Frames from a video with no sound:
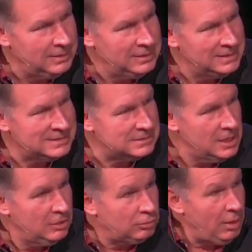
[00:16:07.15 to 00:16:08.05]
He says,
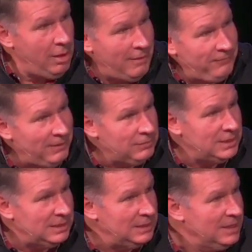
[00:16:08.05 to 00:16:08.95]
throw off
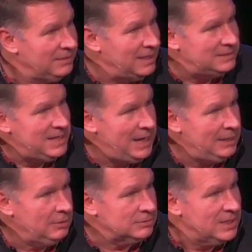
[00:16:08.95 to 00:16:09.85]
everything that
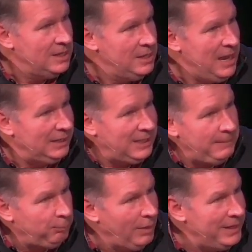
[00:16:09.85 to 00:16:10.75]
tangles and
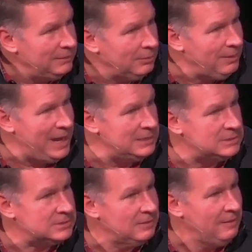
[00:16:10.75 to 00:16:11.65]
keep running the
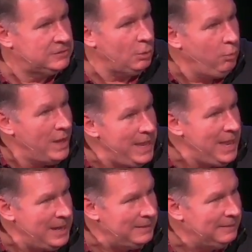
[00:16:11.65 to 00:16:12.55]
race to
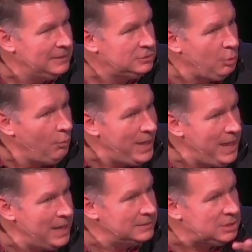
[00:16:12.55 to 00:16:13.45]
win.
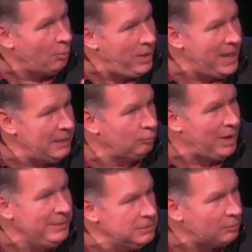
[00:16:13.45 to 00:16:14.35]
Run
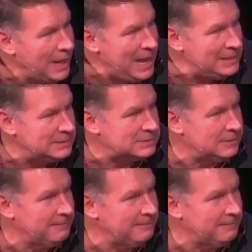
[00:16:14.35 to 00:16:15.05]
the race.